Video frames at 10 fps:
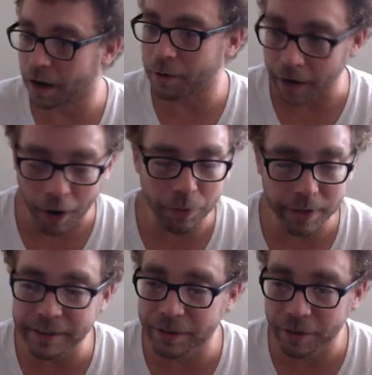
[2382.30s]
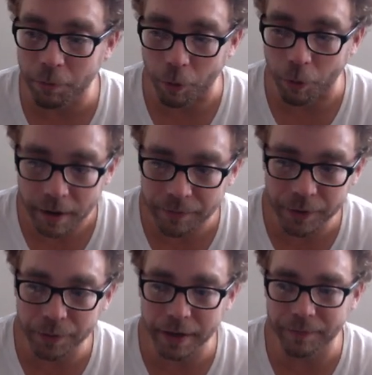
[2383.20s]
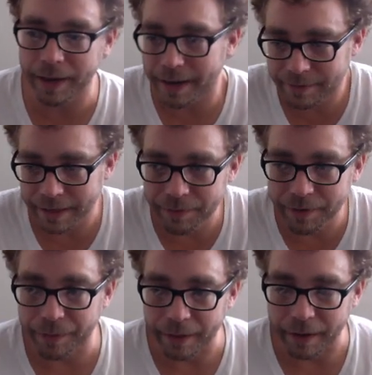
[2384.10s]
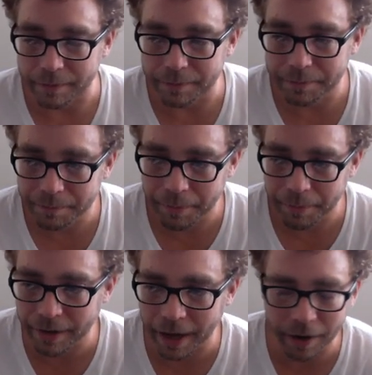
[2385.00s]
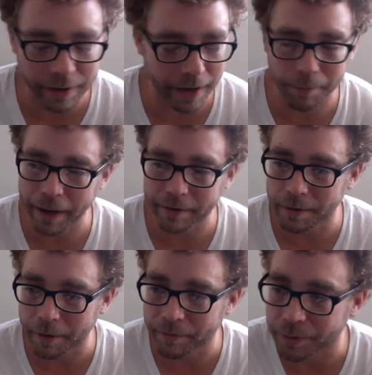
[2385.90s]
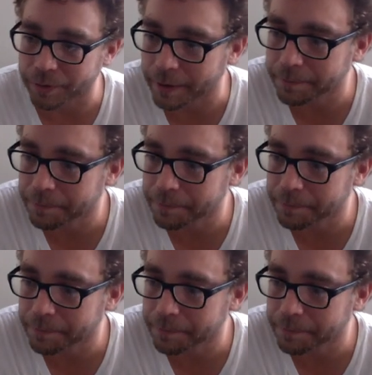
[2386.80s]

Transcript: I would like to know more if that is even a thing, because I can't imagine them ever doing that.